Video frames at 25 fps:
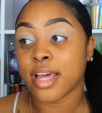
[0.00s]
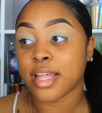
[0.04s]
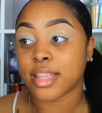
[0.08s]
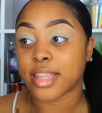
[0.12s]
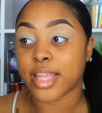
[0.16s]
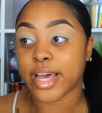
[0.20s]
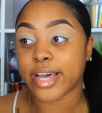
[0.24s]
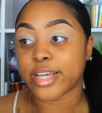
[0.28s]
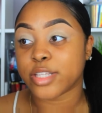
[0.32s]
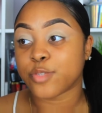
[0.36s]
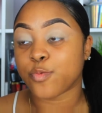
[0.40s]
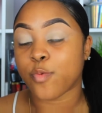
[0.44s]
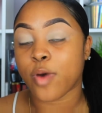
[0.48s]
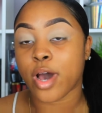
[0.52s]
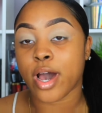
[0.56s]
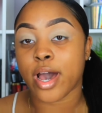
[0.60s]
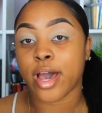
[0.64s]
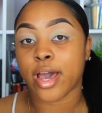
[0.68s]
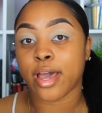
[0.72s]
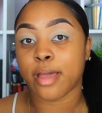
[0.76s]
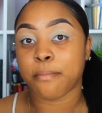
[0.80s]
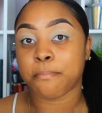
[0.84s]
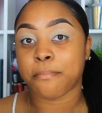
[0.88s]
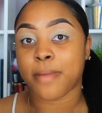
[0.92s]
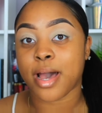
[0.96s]
That's
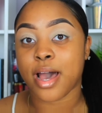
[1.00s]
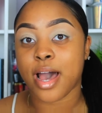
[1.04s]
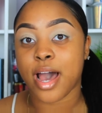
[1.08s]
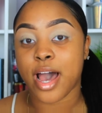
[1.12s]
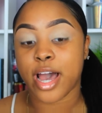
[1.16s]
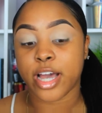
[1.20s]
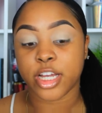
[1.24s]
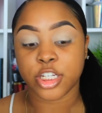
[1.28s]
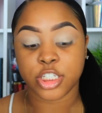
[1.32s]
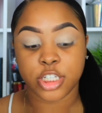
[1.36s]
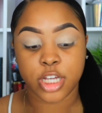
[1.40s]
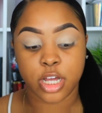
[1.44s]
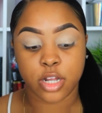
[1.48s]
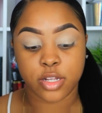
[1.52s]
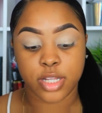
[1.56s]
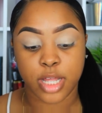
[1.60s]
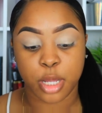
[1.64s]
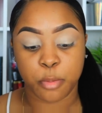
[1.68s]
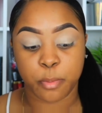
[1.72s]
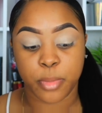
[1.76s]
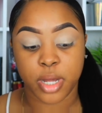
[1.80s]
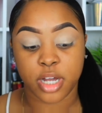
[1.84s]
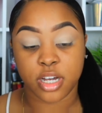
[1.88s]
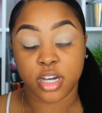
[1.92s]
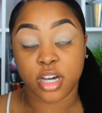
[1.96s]
why my eyeshadow,
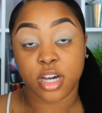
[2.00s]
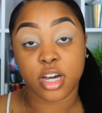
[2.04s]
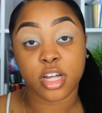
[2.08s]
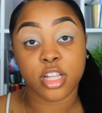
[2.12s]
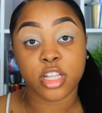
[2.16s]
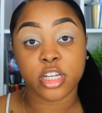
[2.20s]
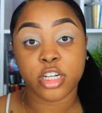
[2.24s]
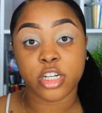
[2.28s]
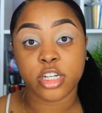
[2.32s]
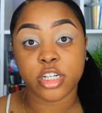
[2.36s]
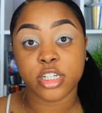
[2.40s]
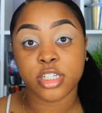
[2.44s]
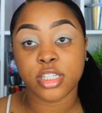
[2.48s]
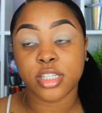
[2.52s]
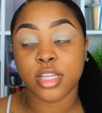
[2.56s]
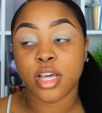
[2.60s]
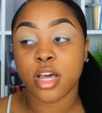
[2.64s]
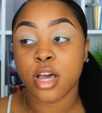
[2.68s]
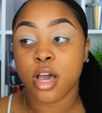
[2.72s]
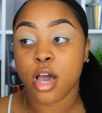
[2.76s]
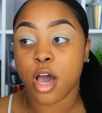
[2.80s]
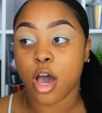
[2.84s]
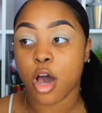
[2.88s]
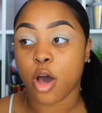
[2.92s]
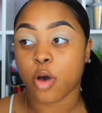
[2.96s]
like my colors,
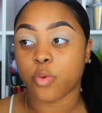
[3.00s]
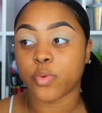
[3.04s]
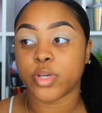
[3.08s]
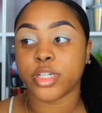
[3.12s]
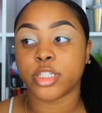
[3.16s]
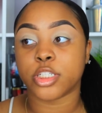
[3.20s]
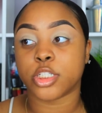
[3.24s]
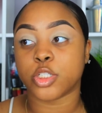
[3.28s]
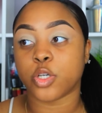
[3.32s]
always